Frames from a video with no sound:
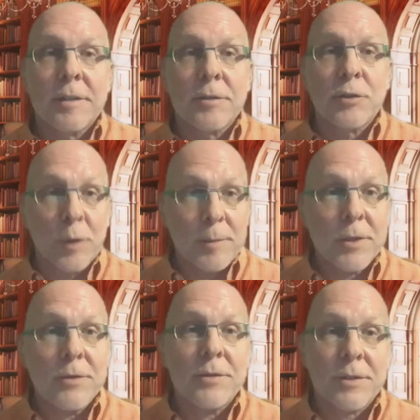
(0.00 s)

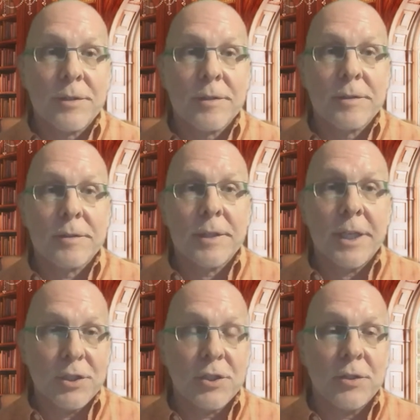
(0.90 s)
tribute
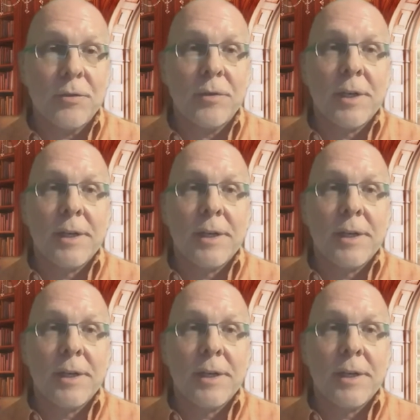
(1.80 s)
issue,